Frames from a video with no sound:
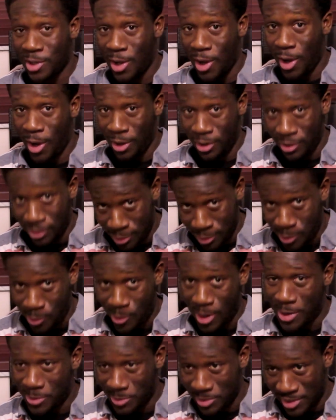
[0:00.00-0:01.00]

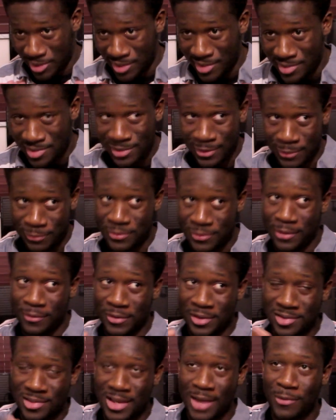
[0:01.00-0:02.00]
Underground disc of
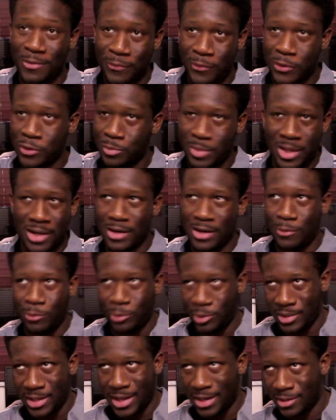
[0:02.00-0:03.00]
a Siphon Filter, but I never
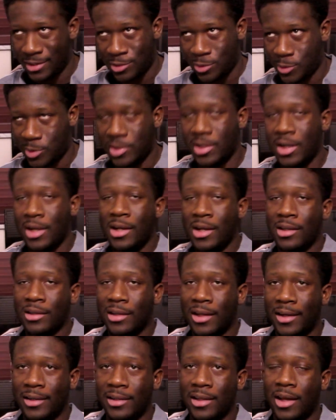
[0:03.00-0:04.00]
really got into it
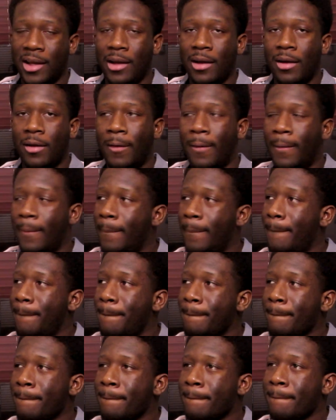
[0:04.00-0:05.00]
like that.
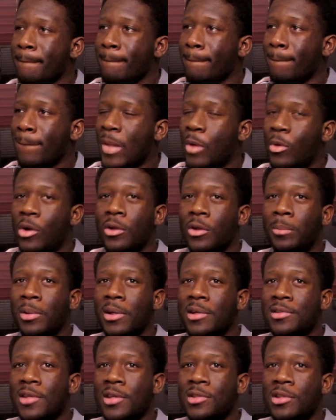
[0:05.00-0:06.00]
What other
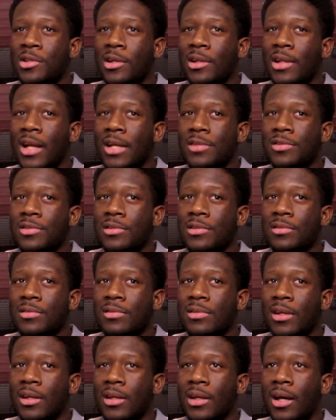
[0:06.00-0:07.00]
PlayStation classics
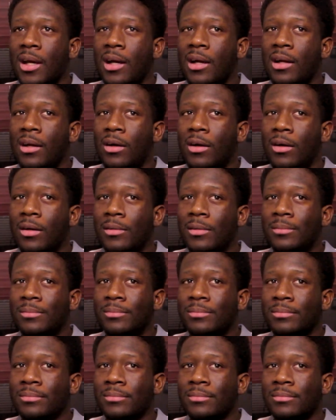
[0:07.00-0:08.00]
they got?
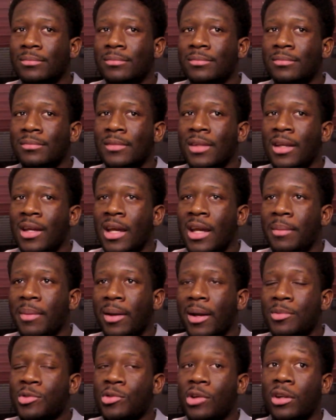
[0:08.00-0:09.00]

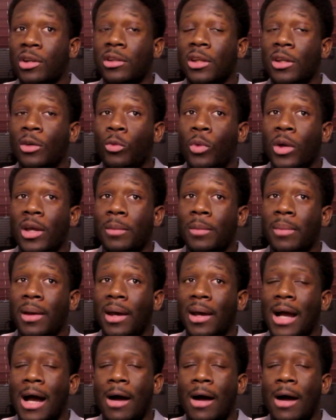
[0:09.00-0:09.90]
Man, I'm trying to think way back.